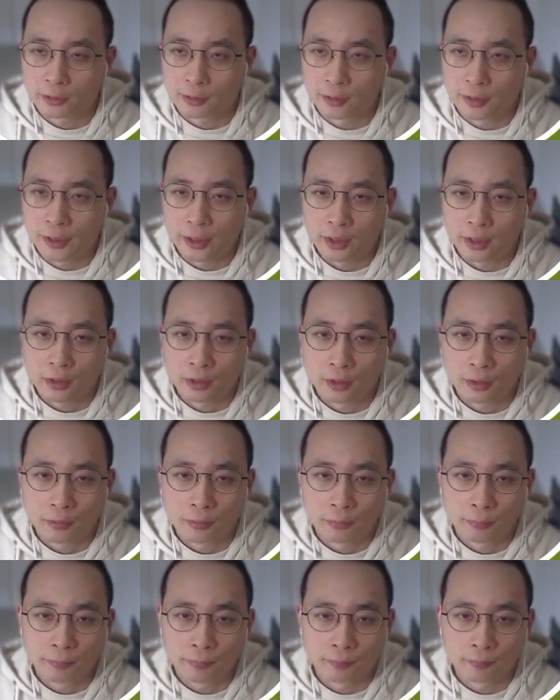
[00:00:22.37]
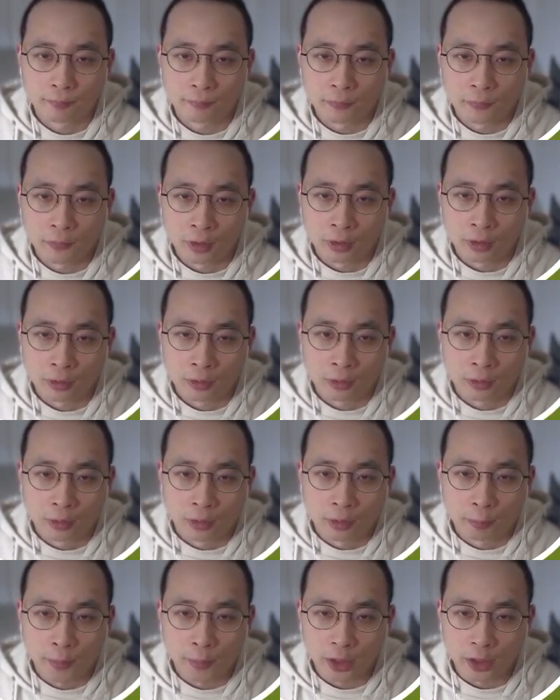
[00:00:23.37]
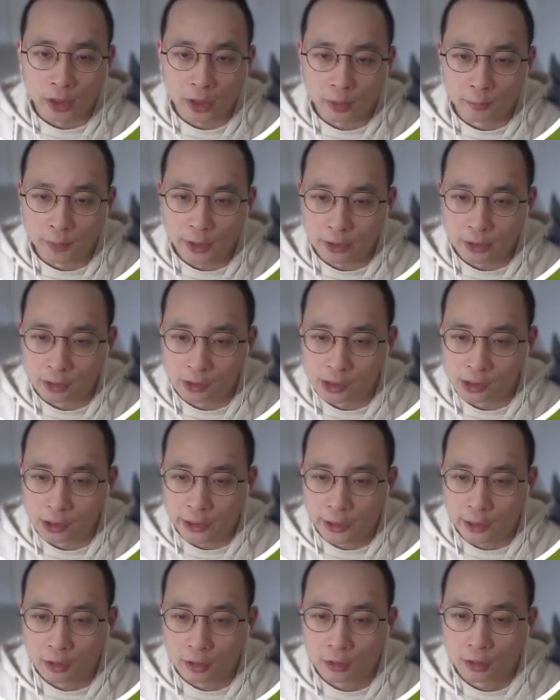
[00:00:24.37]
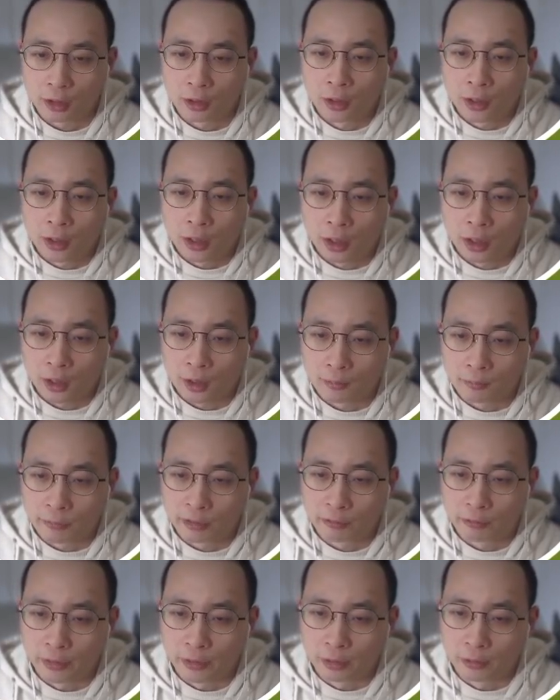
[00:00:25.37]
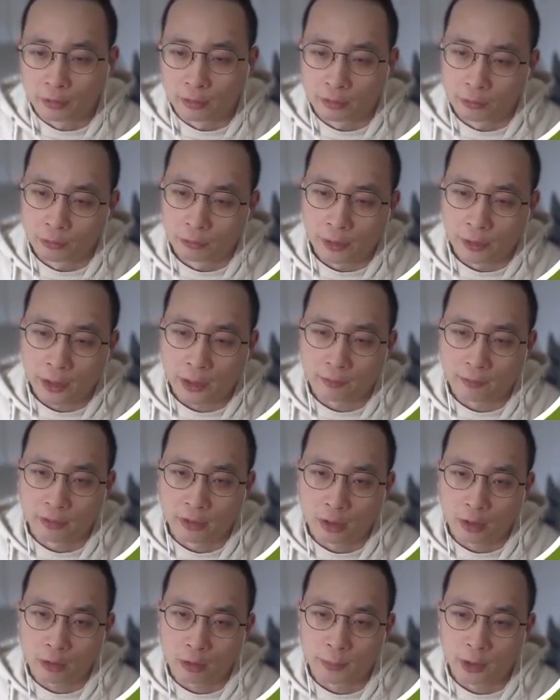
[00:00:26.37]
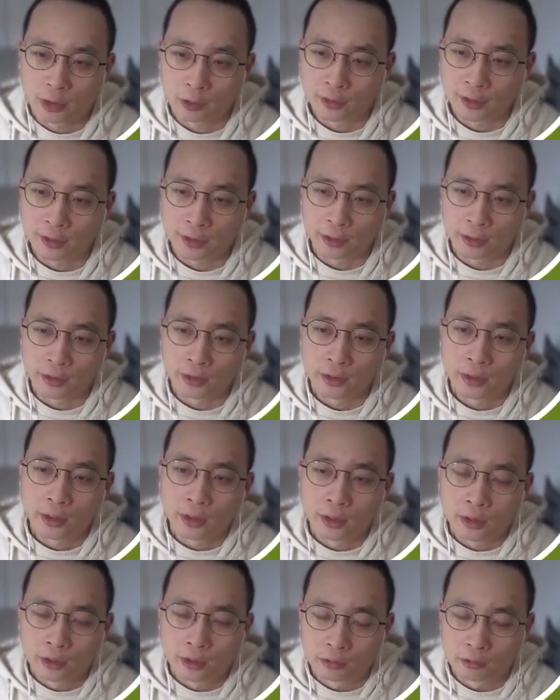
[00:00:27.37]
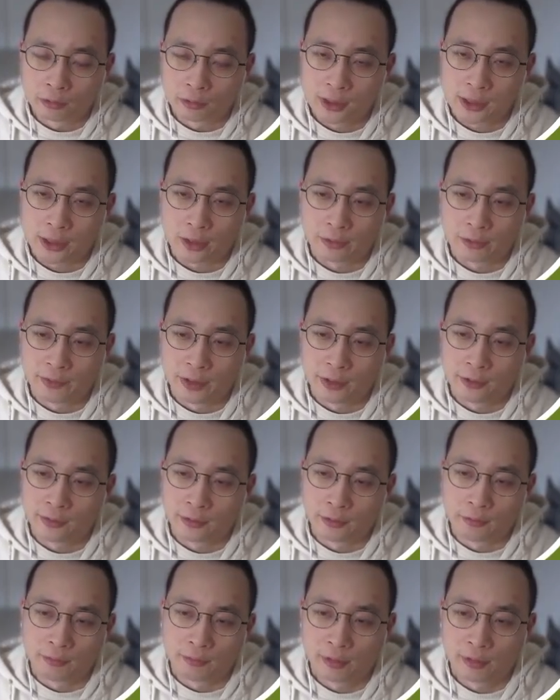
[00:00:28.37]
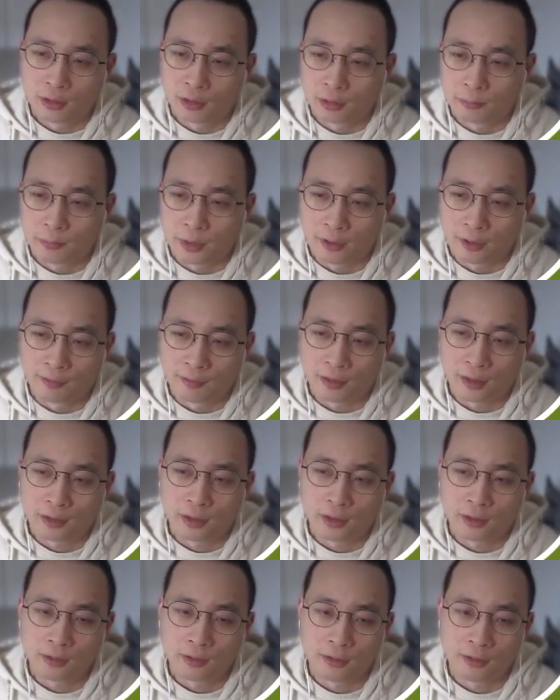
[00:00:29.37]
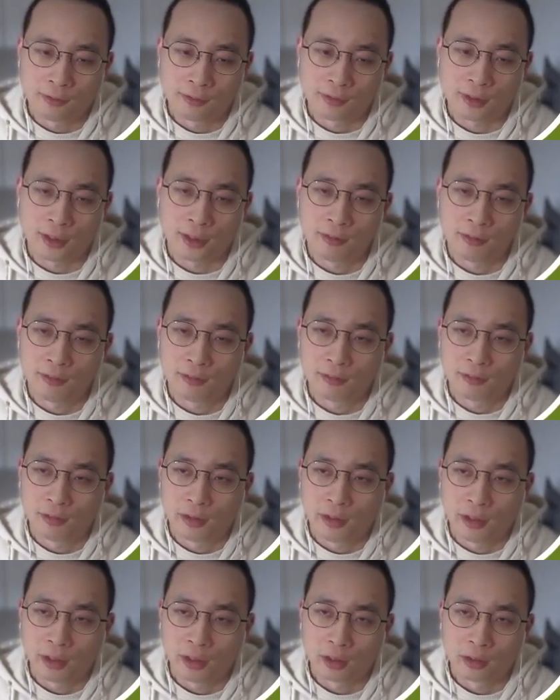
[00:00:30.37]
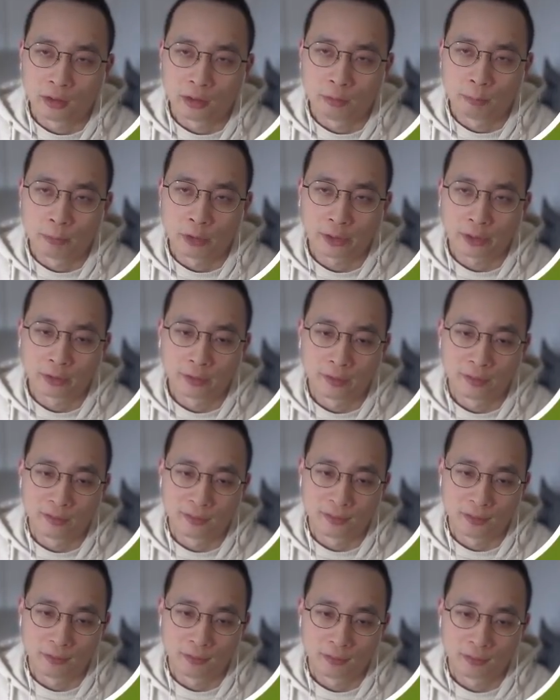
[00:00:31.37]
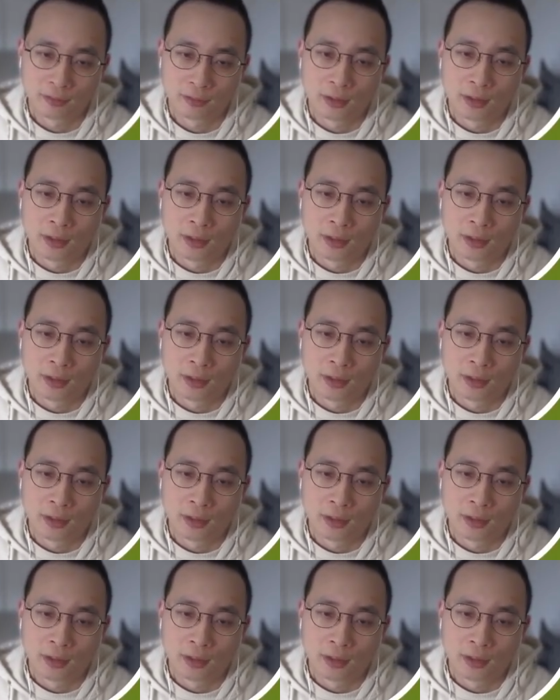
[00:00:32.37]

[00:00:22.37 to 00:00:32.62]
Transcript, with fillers: today. My name is Zhiya. I'm thrilled to have the opportunity to share with you some exciting insights and practices